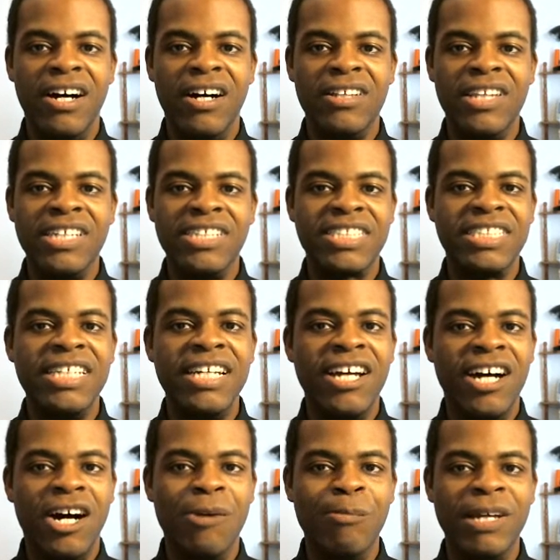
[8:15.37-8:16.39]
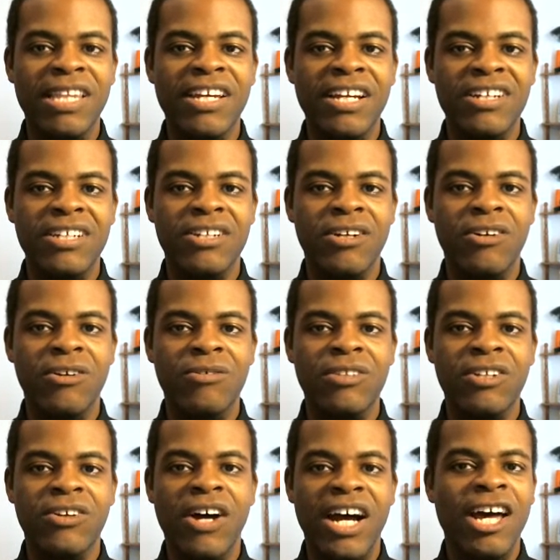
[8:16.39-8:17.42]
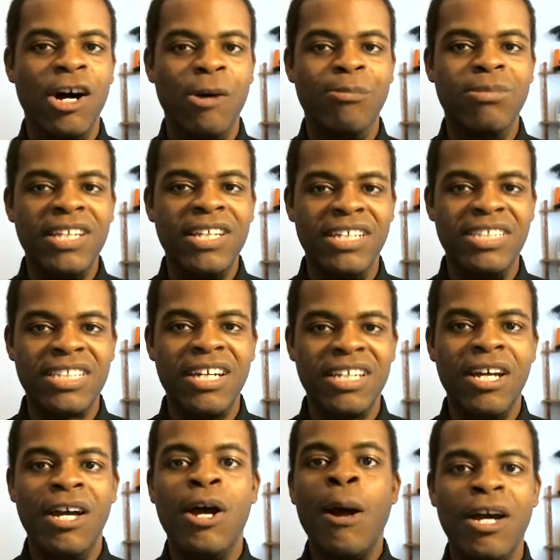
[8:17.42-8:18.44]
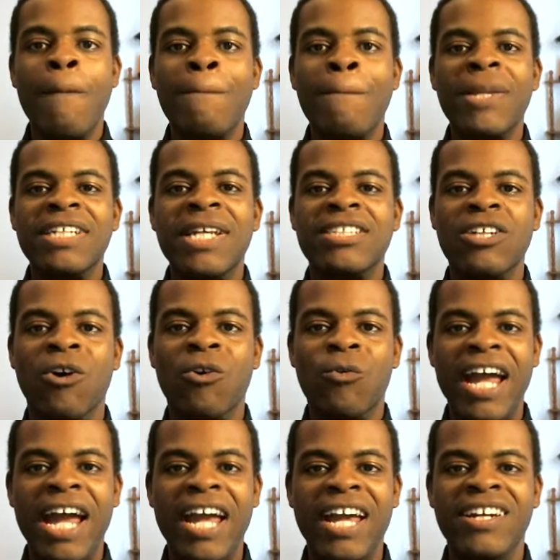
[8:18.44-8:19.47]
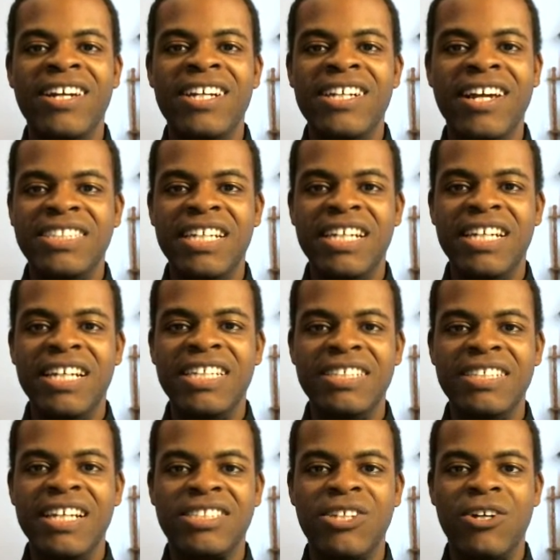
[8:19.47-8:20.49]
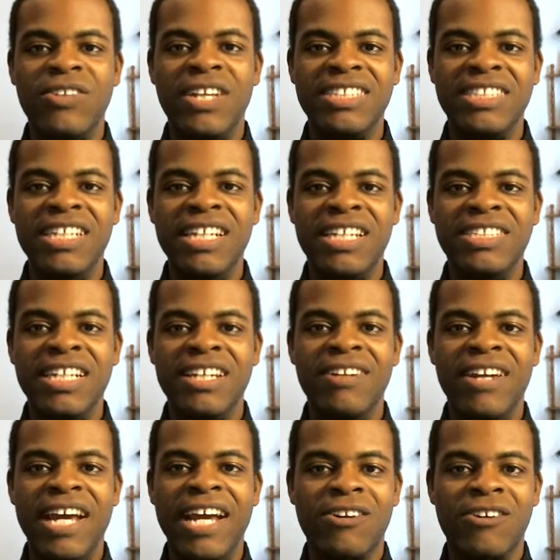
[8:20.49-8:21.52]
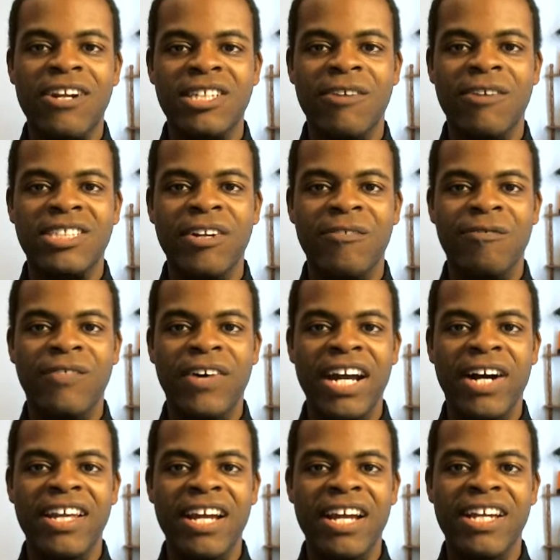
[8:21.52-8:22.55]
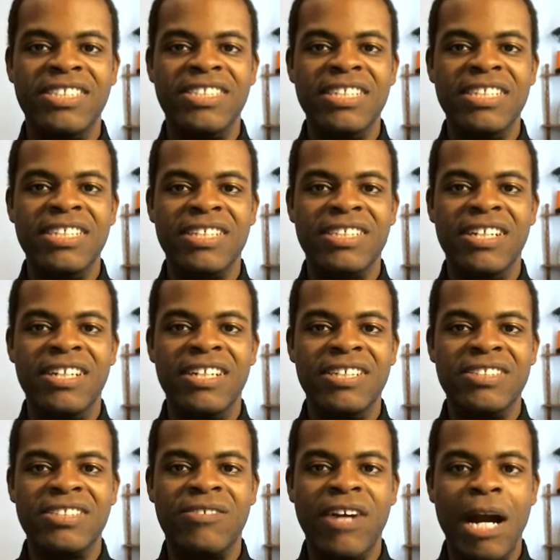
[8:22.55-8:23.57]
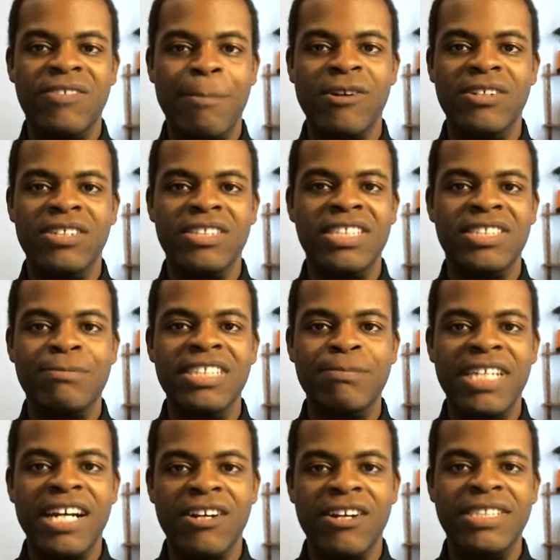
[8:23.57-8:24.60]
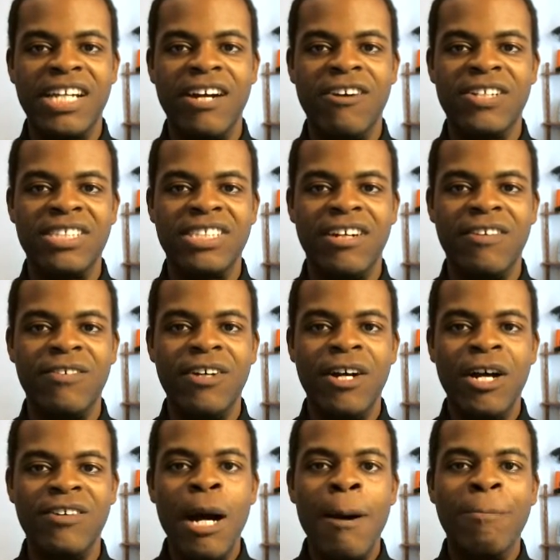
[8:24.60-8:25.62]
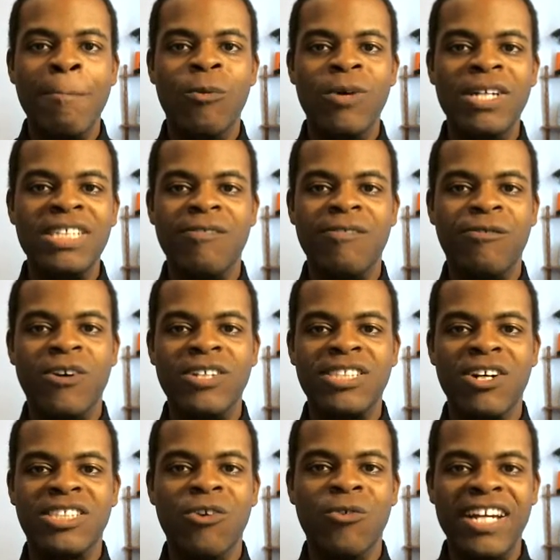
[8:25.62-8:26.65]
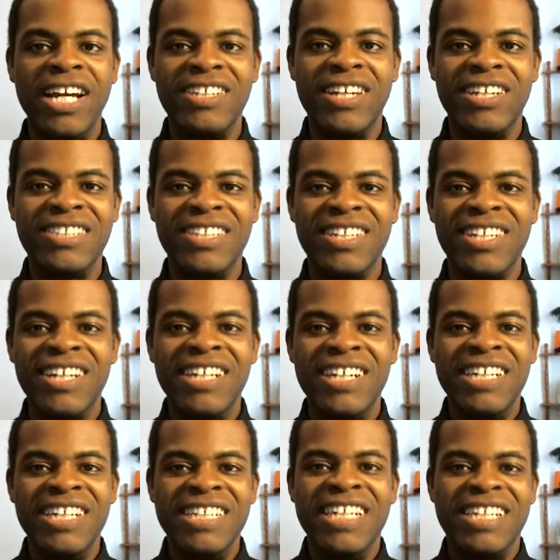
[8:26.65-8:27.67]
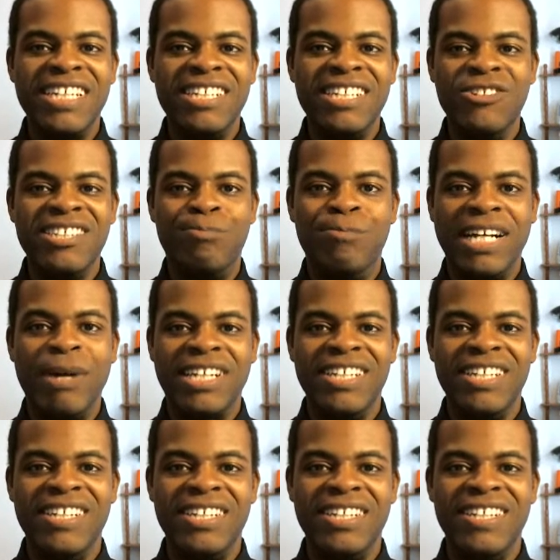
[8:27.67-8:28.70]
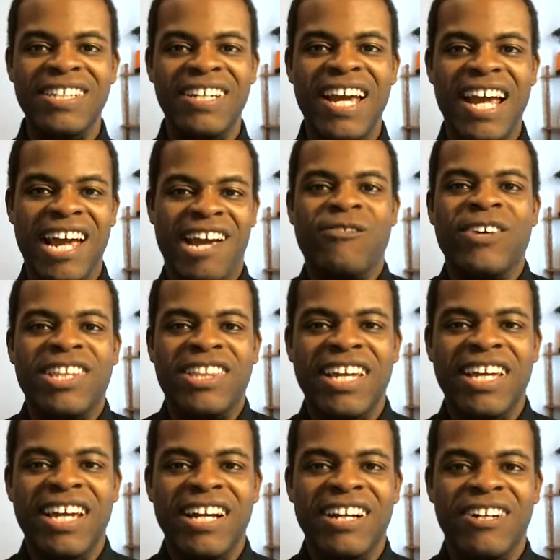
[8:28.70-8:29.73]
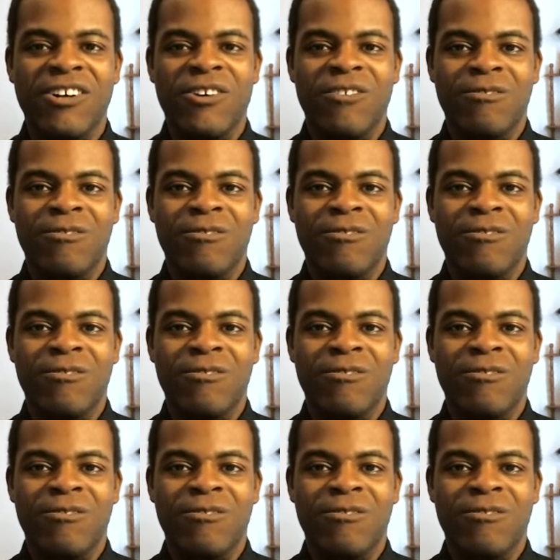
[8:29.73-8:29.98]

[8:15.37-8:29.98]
they just need help, but they, you know, they're not helpless. So Rey, she's shown that she can handle herself in a fight, and she's a scrapper, and she's been taking care of herself. But once the Force awakens, she can do practically everything